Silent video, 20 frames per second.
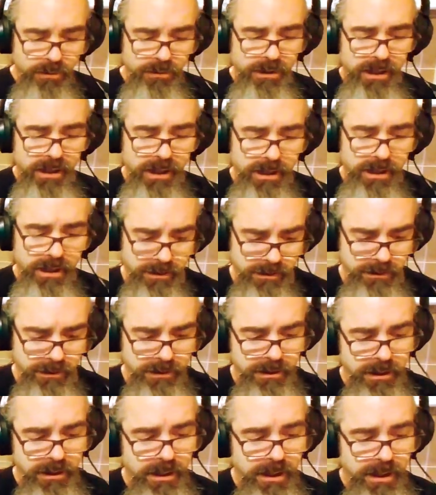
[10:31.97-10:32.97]
head,
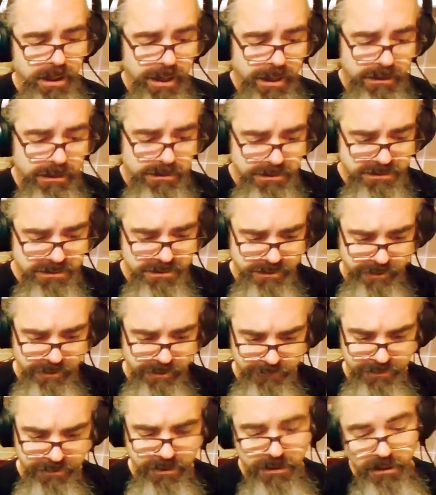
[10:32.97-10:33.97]
Alice
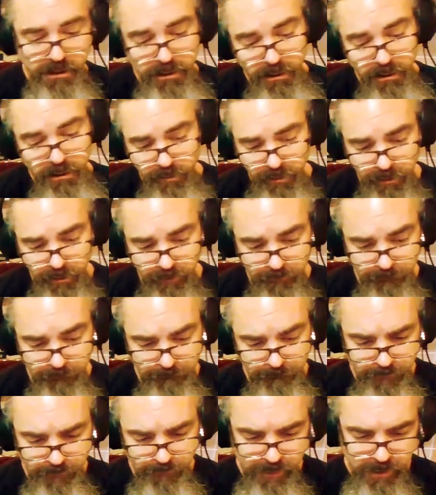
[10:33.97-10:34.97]
left the clearing.
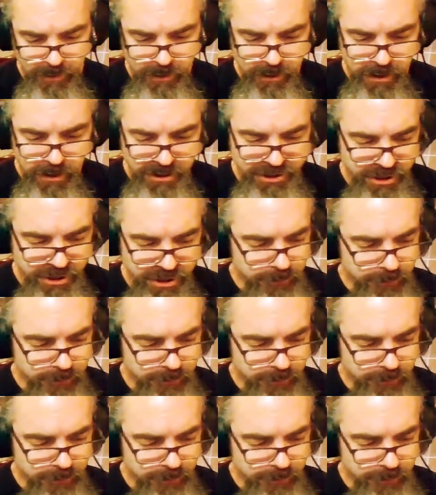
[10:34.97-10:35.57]
As she